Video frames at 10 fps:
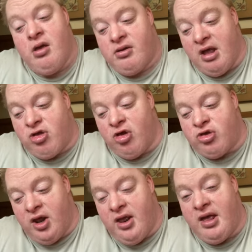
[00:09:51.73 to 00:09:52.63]
Kansas
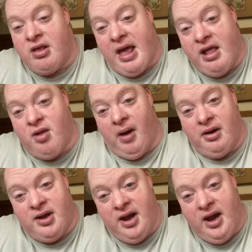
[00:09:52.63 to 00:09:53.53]
City is actually my
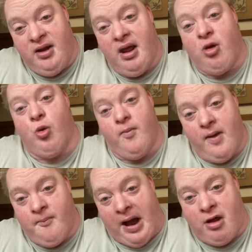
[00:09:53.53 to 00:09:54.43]
team in Green
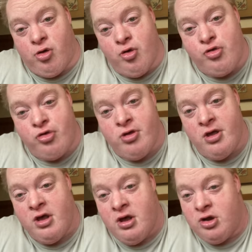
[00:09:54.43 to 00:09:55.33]
Bay Packers.
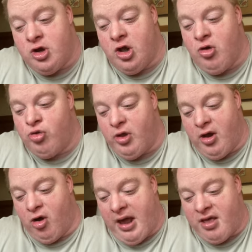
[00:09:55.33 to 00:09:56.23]
Too, they
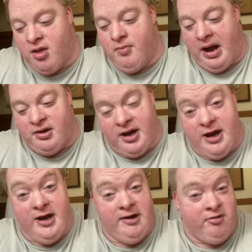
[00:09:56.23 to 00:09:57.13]
are actually my
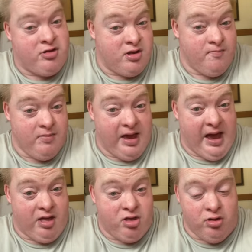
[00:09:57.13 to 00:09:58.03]
teams,
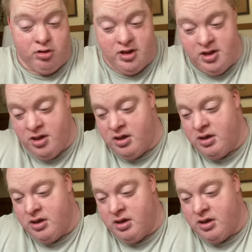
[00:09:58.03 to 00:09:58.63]
actually.